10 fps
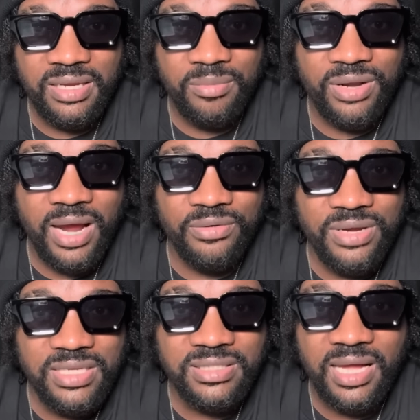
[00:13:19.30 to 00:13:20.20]
them would have
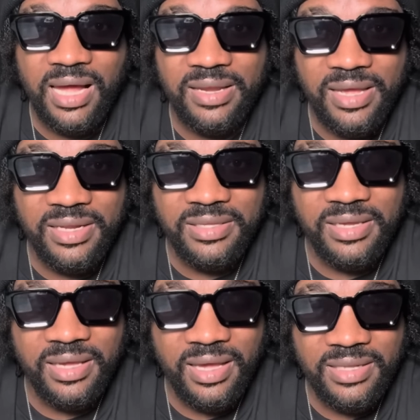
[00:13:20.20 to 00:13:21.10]
reason on
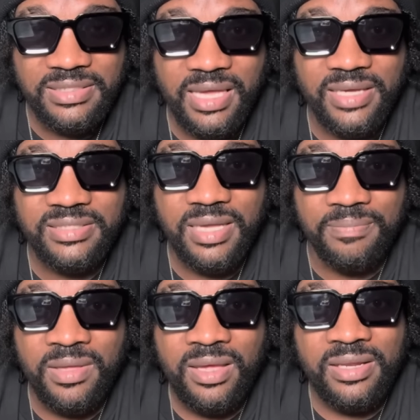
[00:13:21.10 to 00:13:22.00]
anything else
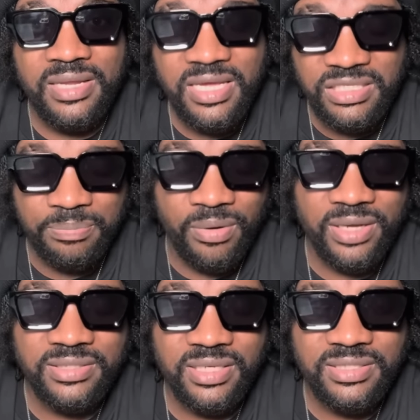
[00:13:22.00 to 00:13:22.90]
except these
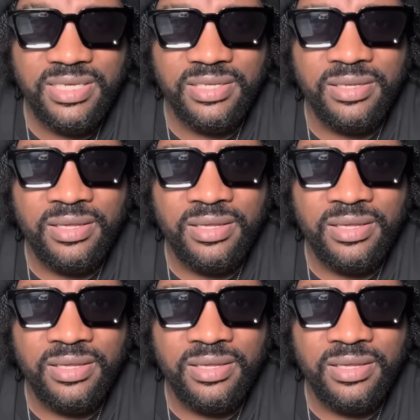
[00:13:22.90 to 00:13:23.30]
points. You see,